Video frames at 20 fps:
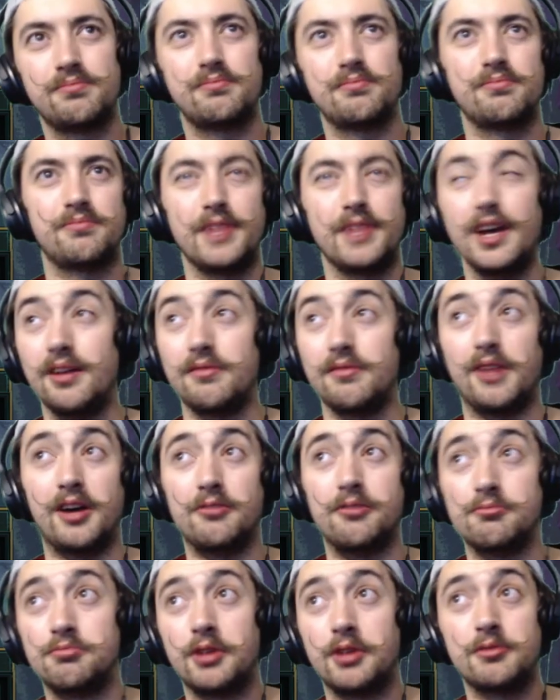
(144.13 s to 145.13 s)
Yeah,
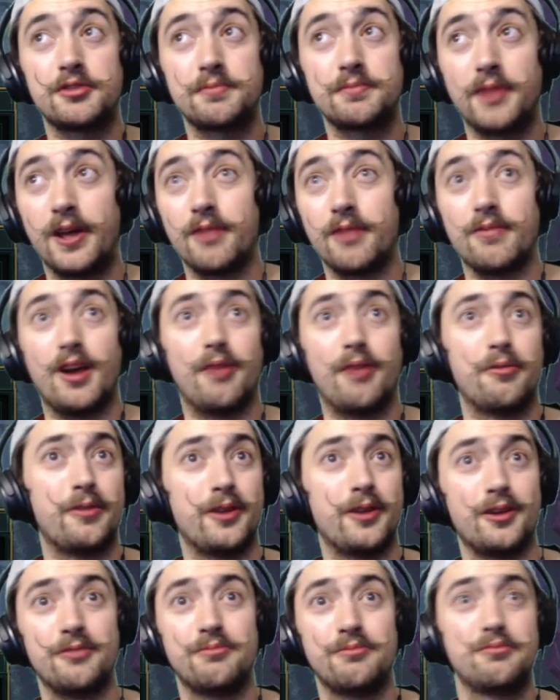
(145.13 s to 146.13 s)
I'm just playing around with
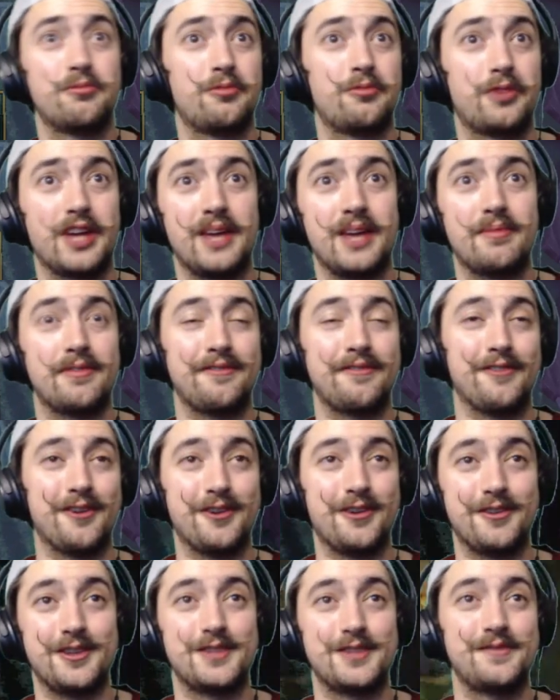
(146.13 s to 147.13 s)
it. We'll keep it
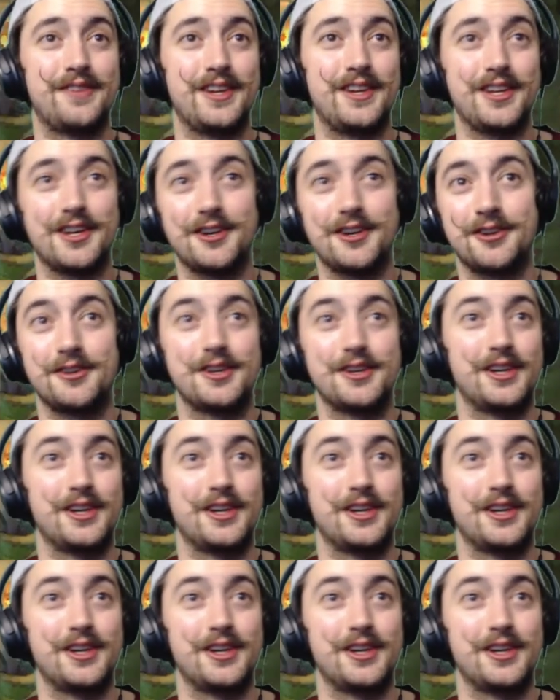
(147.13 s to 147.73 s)
for this video.